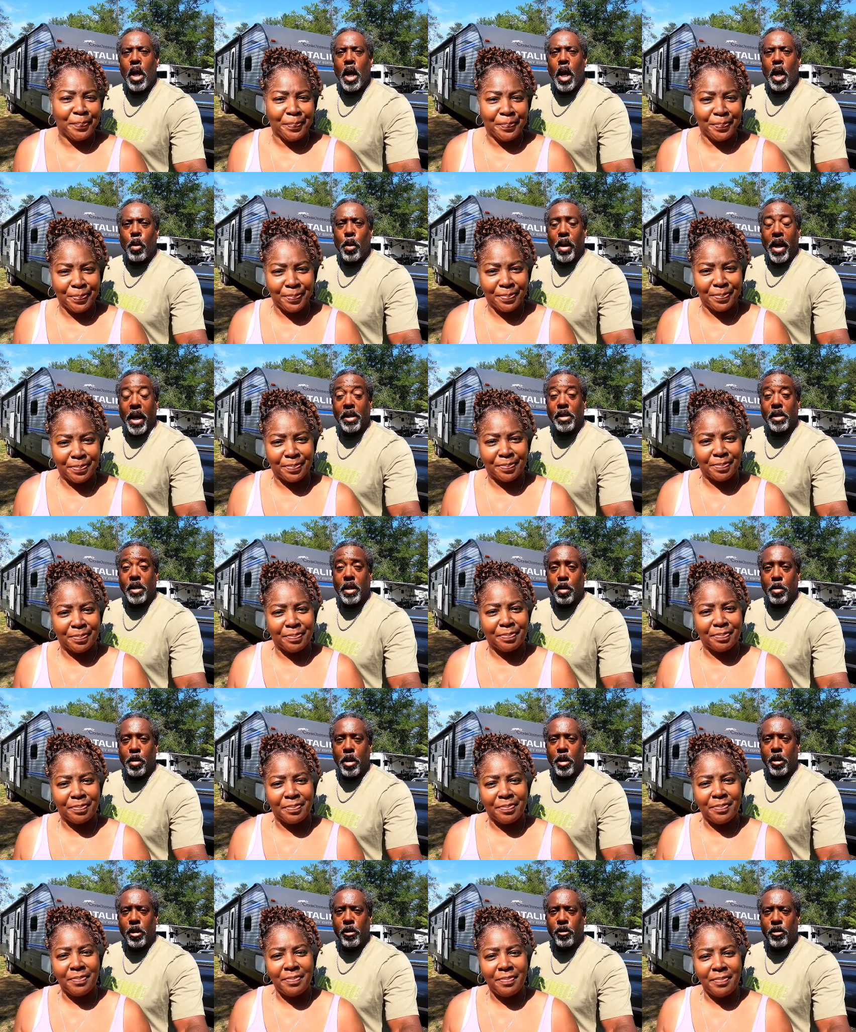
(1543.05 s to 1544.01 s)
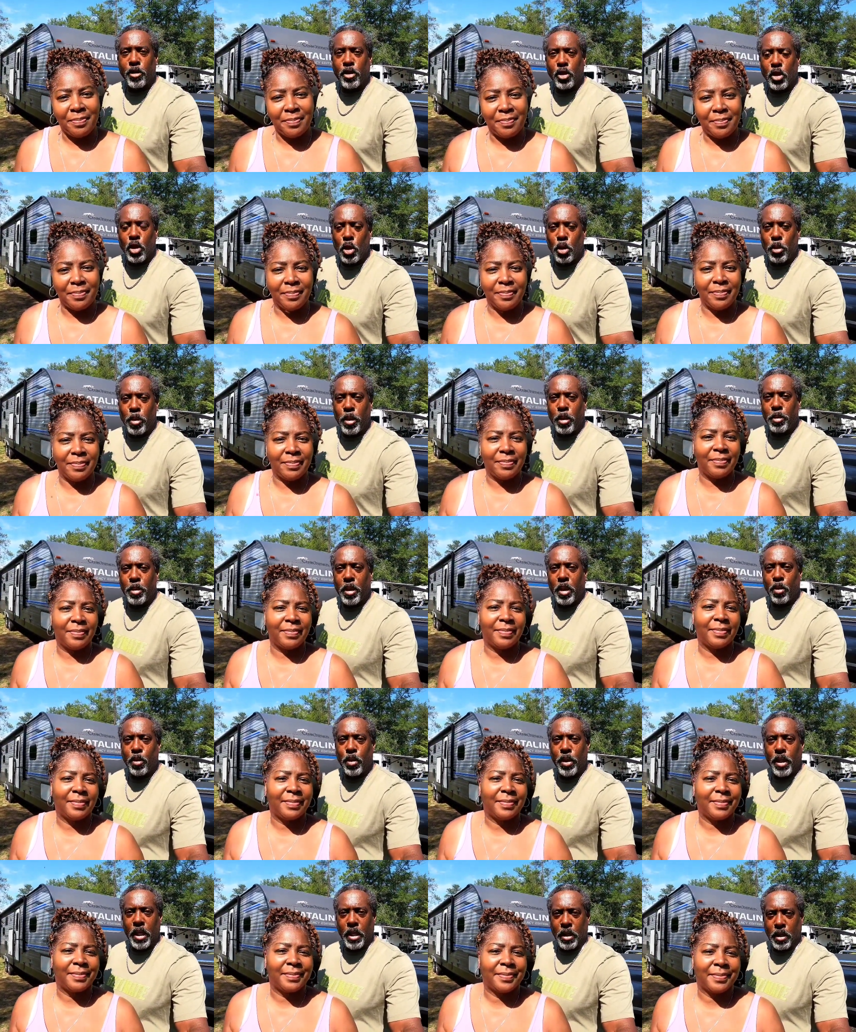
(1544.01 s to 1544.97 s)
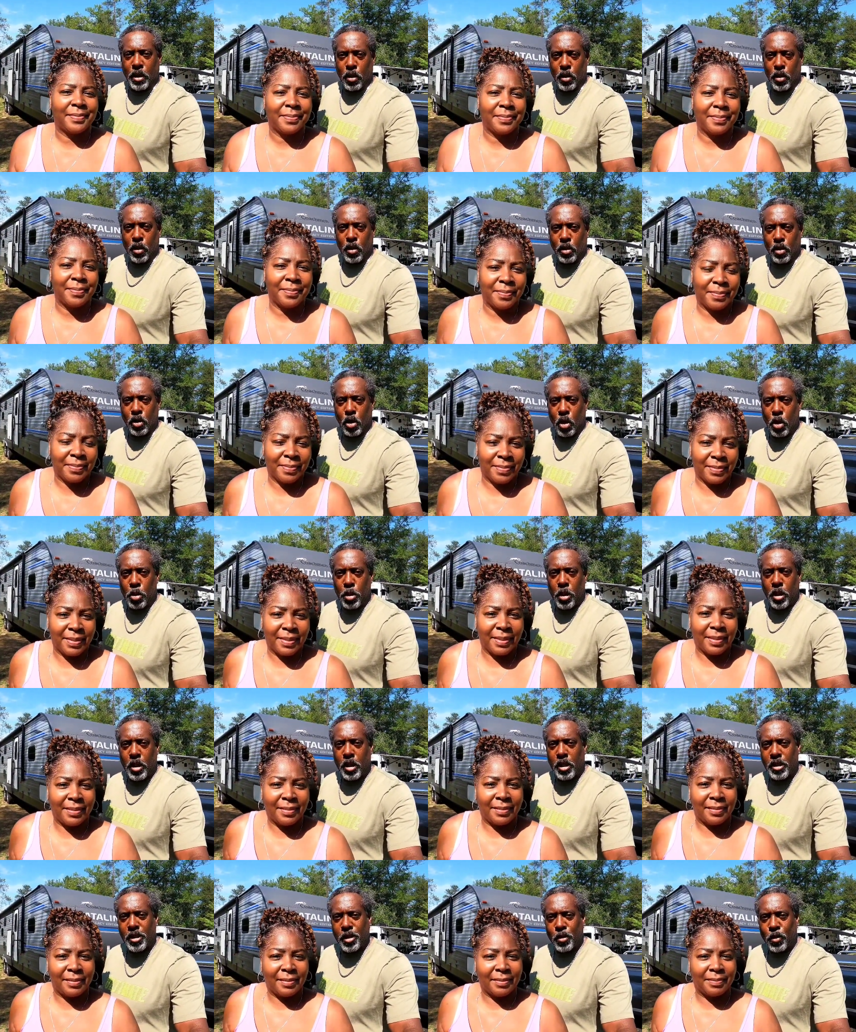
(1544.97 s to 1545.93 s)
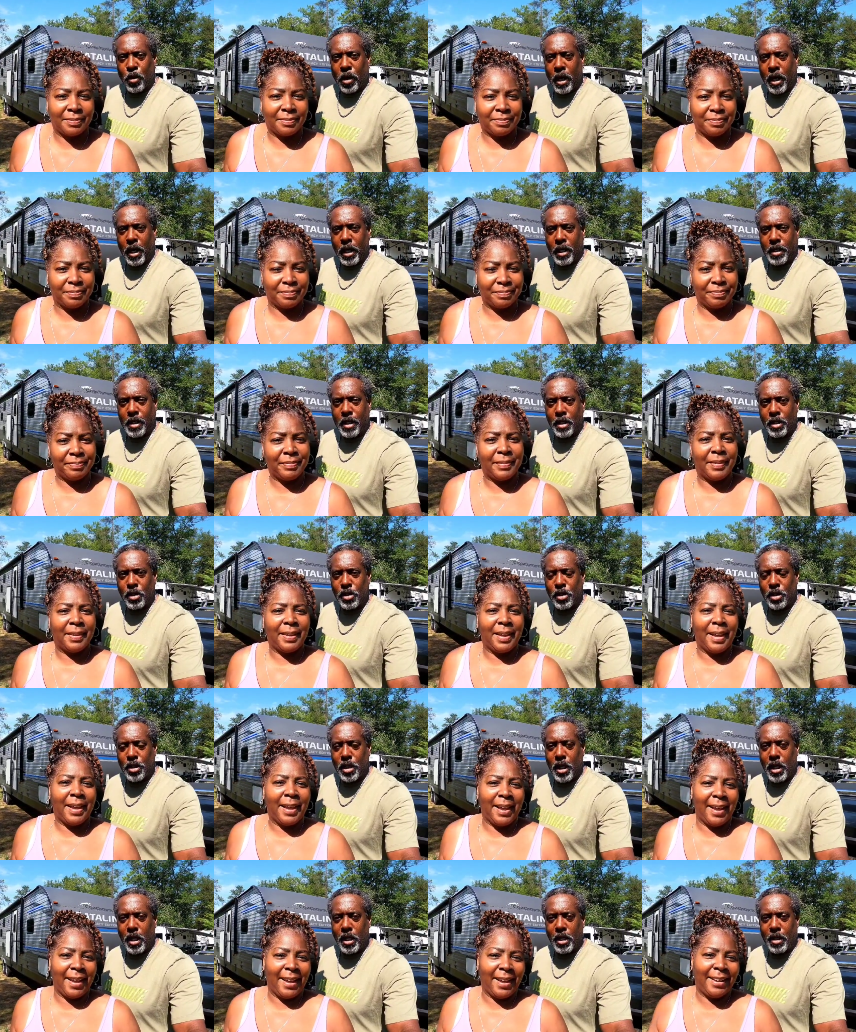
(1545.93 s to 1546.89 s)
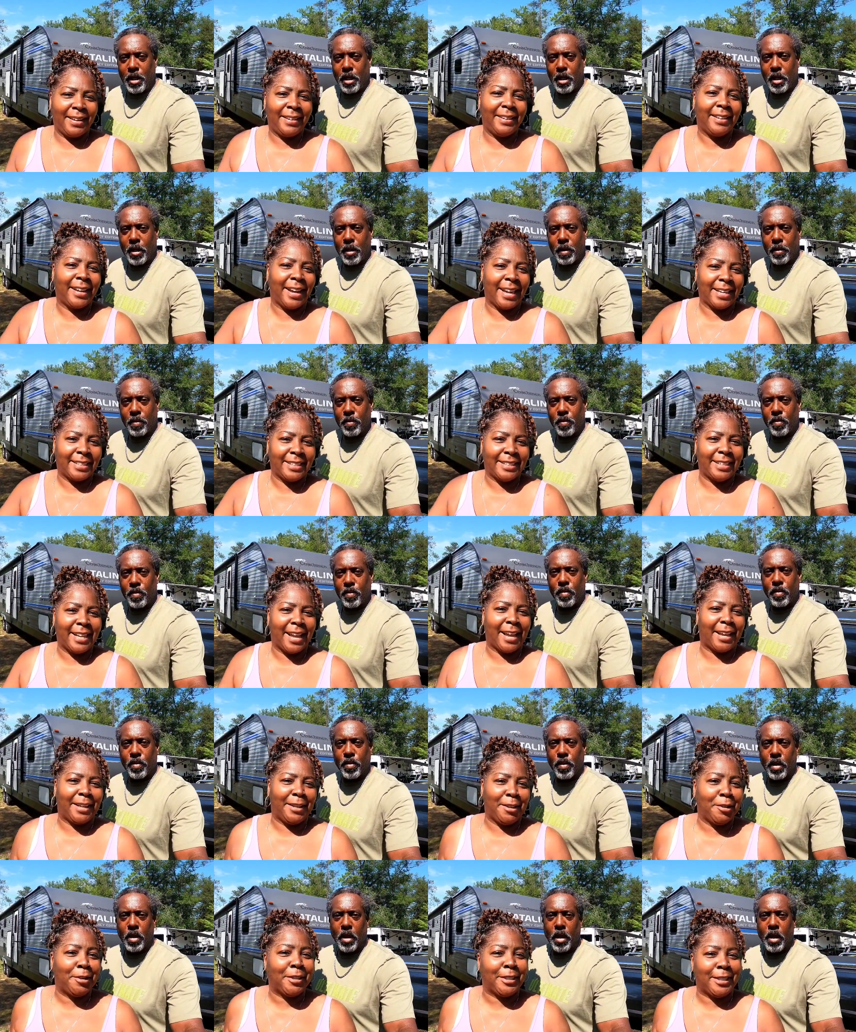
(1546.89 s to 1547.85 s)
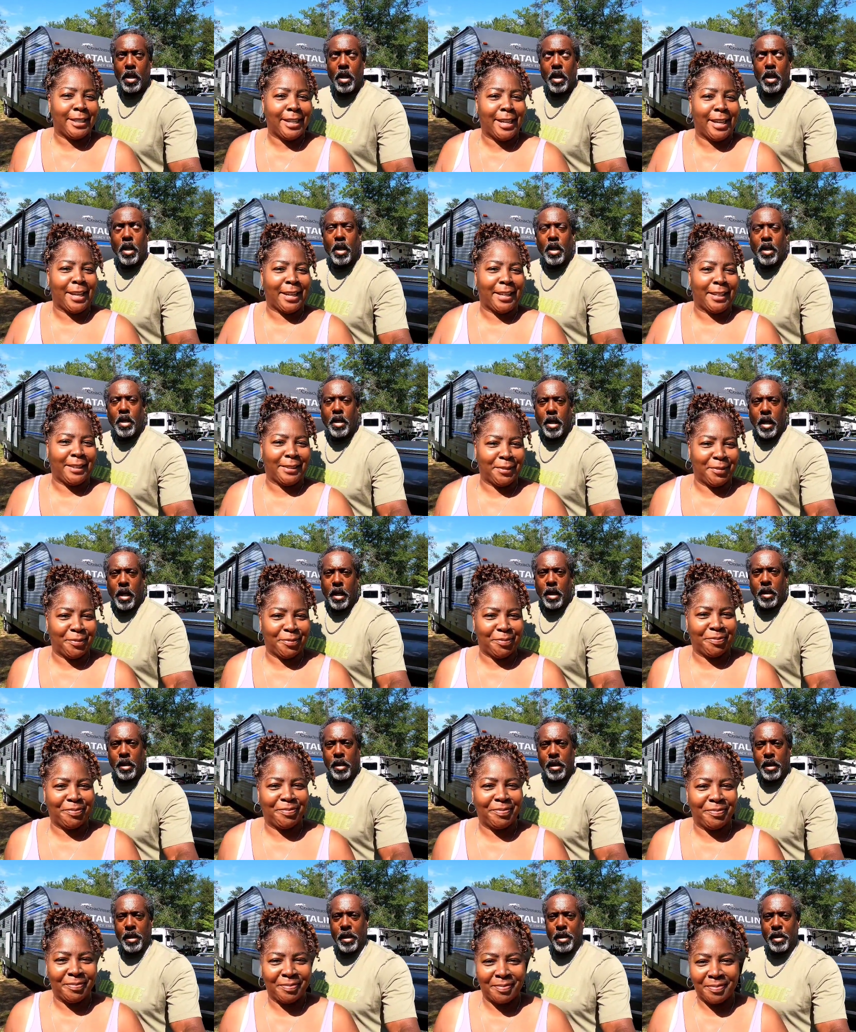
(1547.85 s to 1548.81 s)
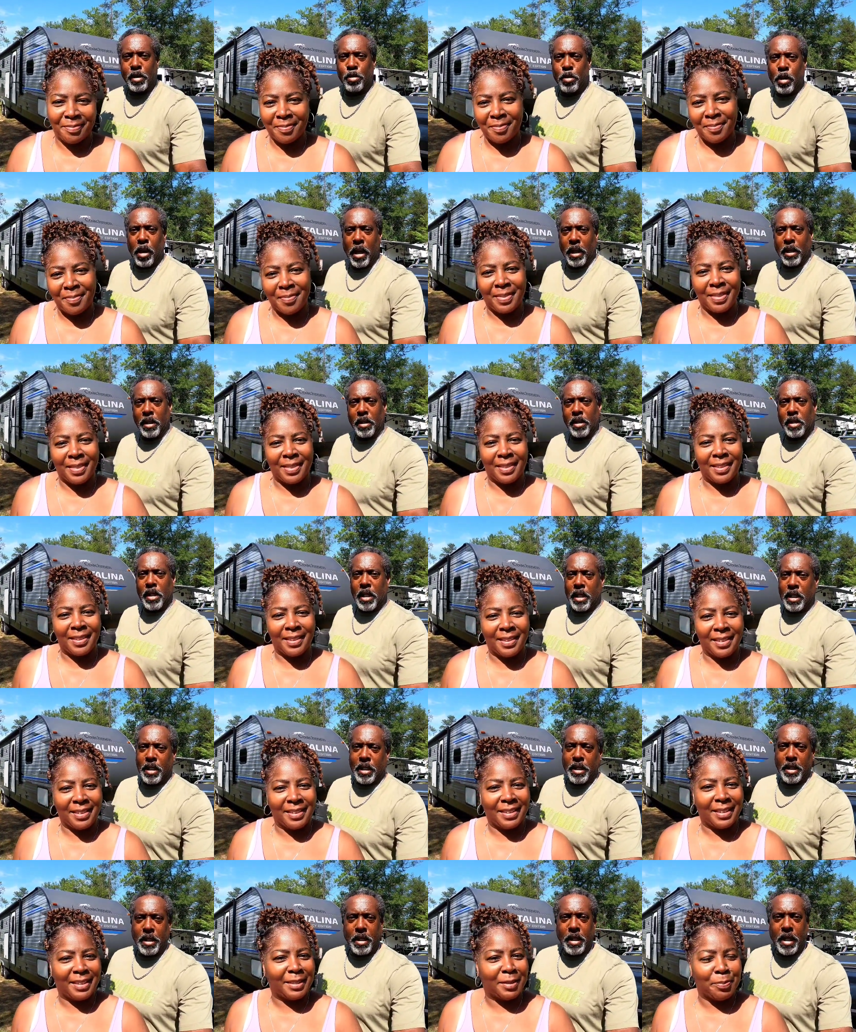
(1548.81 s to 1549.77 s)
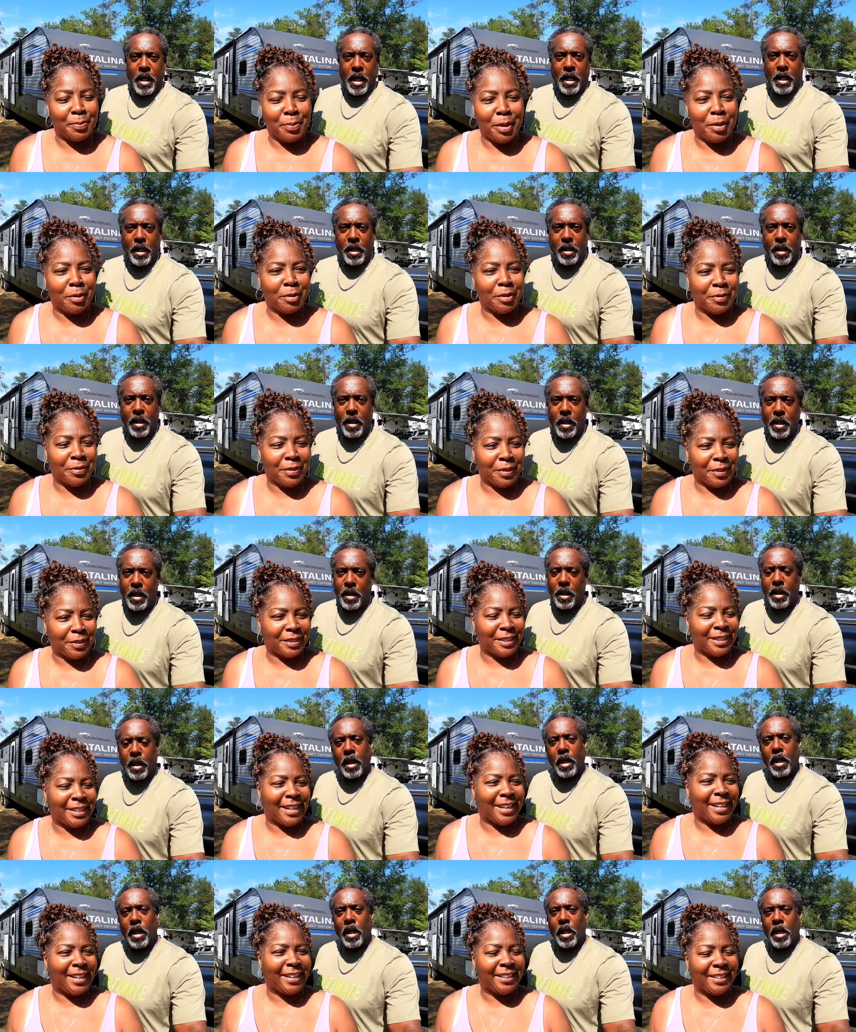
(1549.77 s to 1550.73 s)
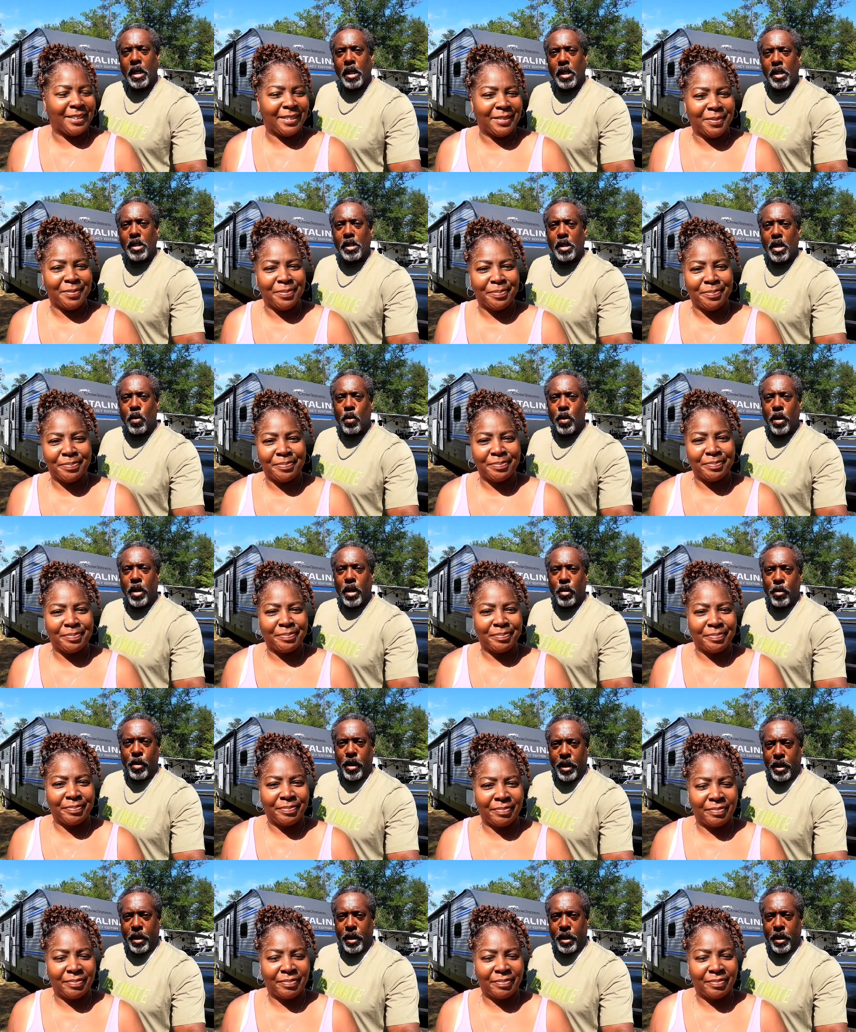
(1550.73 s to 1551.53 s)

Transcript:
Speaker 1: Uh, we actually come out here for tubing, but we didn't go no tubing because it rained yesterday. And look at today. You can see. Yeah, and it's bright and sunny today. It's beautiful today. So we can